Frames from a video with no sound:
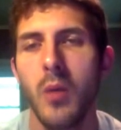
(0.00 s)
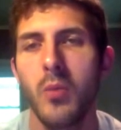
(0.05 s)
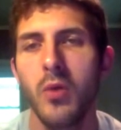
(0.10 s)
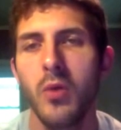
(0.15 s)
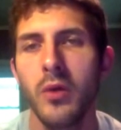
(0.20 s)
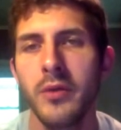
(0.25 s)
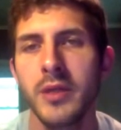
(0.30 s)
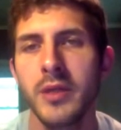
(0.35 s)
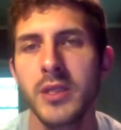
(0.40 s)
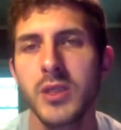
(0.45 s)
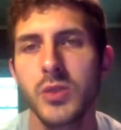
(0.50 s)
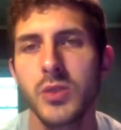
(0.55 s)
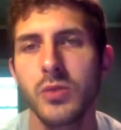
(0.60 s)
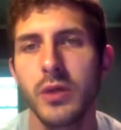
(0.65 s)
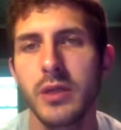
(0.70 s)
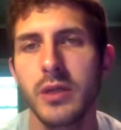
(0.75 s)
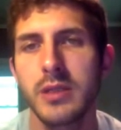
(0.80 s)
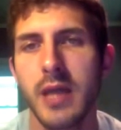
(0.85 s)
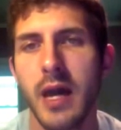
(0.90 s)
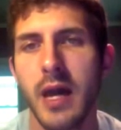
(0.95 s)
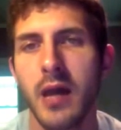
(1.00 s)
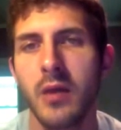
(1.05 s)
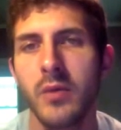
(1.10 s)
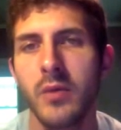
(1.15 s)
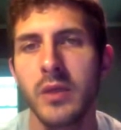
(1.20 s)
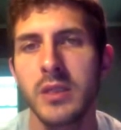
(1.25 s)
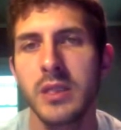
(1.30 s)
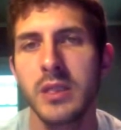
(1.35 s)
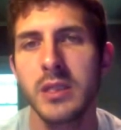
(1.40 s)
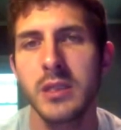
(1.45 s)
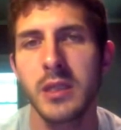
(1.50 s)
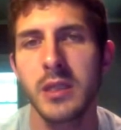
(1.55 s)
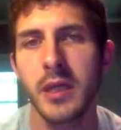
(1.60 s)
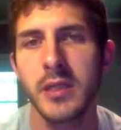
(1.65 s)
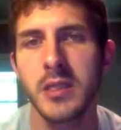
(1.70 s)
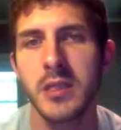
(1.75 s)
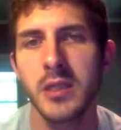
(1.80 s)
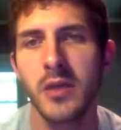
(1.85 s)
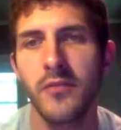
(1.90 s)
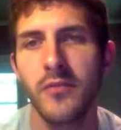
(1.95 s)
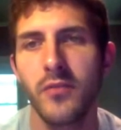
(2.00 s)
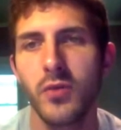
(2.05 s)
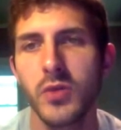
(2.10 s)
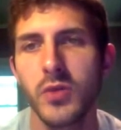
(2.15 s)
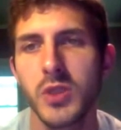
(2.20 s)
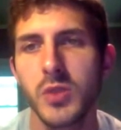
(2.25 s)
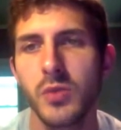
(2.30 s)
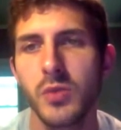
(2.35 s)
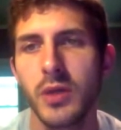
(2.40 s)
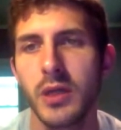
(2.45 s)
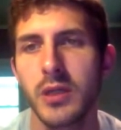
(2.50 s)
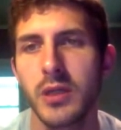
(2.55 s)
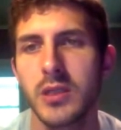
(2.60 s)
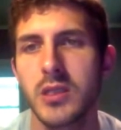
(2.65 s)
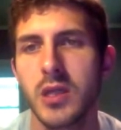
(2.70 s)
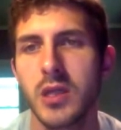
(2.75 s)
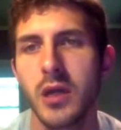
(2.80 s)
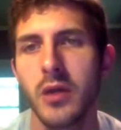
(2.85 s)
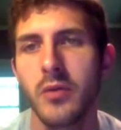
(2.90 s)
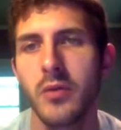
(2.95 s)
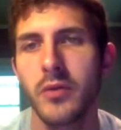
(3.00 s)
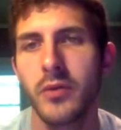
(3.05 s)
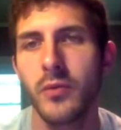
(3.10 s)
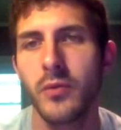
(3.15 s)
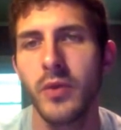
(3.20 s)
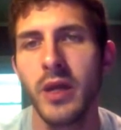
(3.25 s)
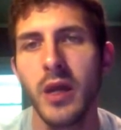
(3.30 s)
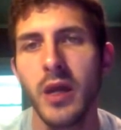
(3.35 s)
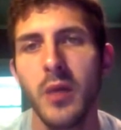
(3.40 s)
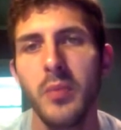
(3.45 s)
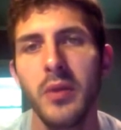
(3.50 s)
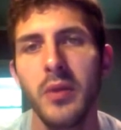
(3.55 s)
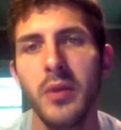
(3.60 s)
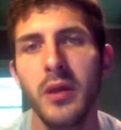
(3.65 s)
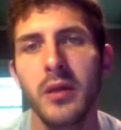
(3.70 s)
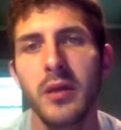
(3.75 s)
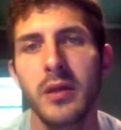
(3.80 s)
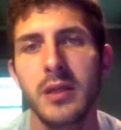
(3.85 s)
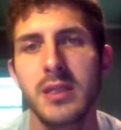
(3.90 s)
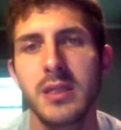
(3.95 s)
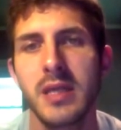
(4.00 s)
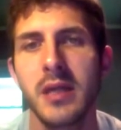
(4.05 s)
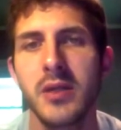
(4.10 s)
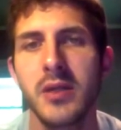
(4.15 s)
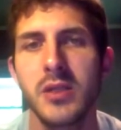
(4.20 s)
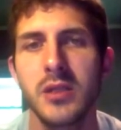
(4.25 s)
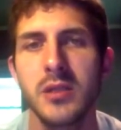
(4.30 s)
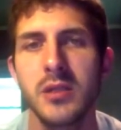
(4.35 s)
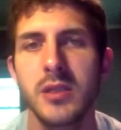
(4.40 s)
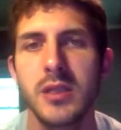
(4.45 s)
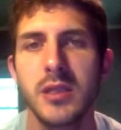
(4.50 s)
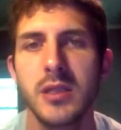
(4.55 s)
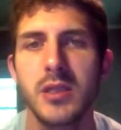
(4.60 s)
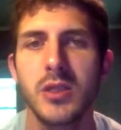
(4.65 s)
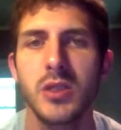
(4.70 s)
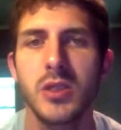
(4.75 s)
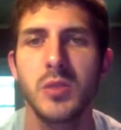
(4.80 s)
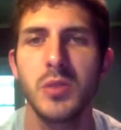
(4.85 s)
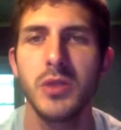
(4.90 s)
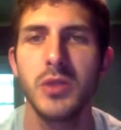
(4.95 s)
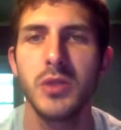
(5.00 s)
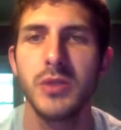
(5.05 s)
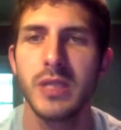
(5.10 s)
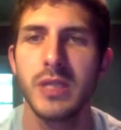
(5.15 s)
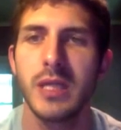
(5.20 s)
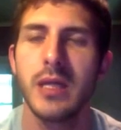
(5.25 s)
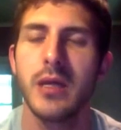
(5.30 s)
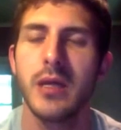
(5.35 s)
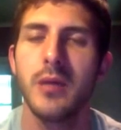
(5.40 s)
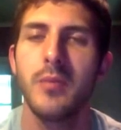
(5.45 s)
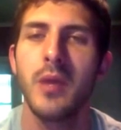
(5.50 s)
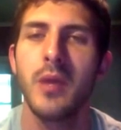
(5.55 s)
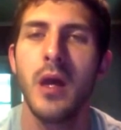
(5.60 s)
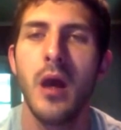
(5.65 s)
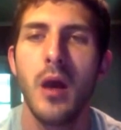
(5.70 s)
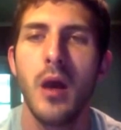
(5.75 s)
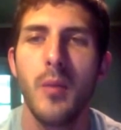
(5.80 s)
More on this story as the Halloween season gets into full swing, starting with the reopening of the Sanderson Sisters Museum.